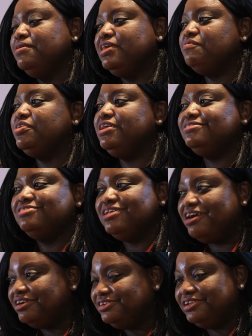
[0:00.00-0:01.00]
given its
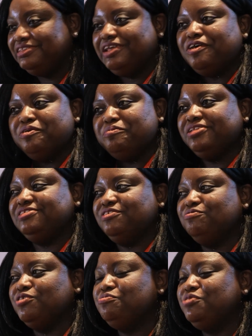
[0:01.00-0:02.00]
large endowments
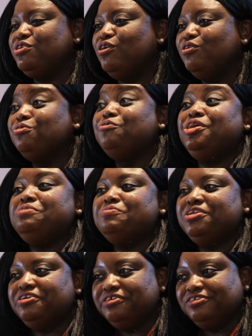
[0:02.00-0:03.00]
of what we call green
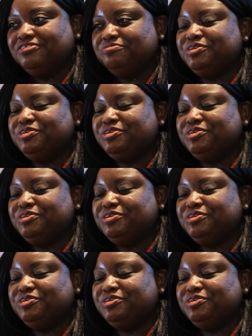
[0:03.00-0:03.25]
minerals,